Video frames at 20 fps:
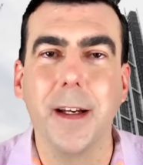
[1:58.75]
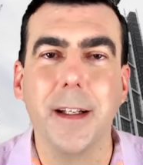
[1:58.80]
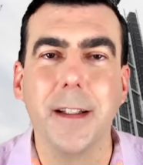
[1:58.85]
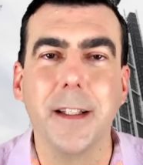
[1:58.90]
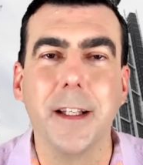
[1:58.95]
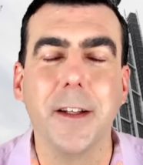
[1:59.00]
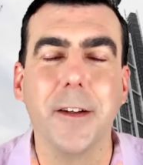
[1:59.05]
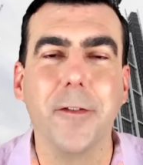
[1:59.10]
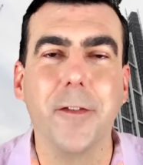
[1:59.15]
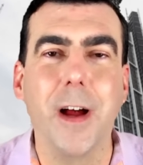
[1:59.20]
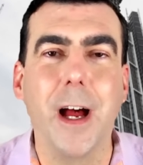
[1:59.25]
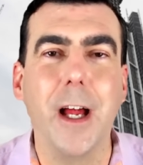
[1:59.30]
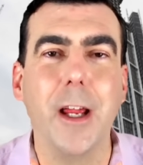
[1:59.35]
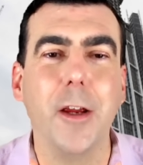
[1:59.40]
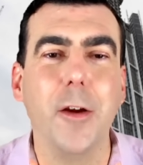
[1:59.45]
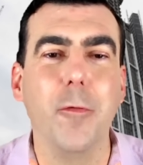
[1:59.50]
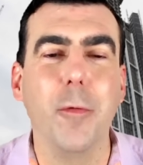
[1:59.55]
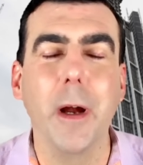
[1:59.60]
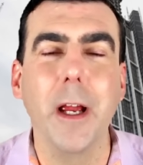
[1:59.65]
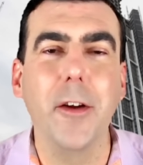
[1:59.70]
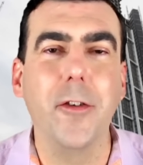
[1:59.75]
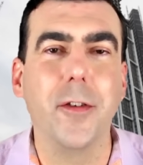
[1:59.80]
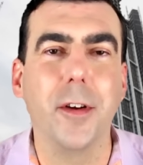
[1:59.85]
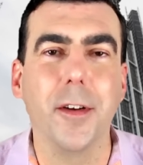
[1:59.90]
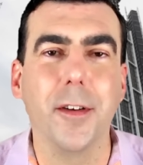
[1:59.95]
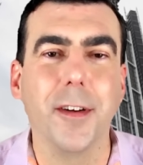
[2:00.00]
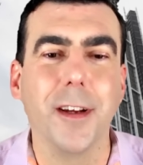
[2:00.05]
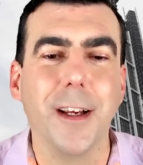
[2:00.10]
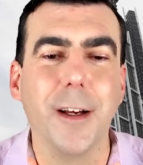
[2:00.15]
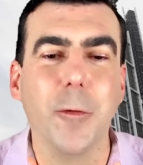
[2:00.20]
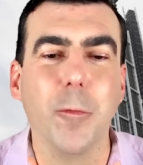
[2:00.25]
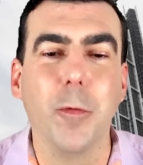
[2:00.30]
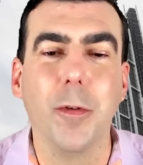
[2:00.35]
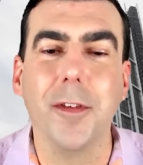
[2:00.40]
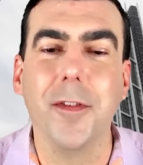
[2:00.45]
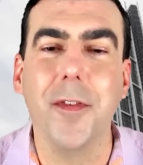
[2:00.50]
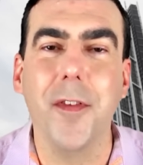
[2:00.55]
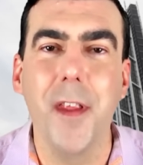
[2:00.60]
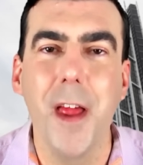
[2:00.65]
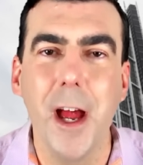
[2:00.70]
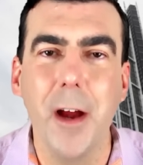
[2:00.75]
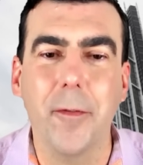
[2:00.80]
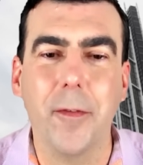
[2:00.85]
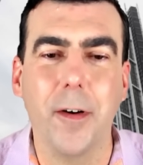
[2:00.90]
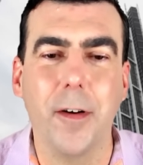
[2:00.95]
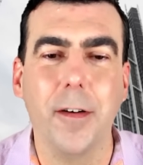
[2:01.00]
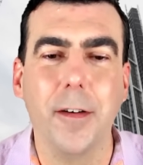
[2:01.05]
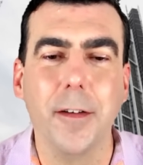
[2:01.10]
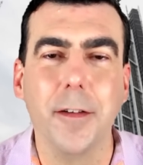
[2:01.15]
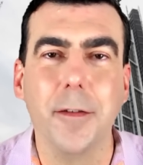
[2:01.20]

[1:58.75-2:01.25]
that the valuations will never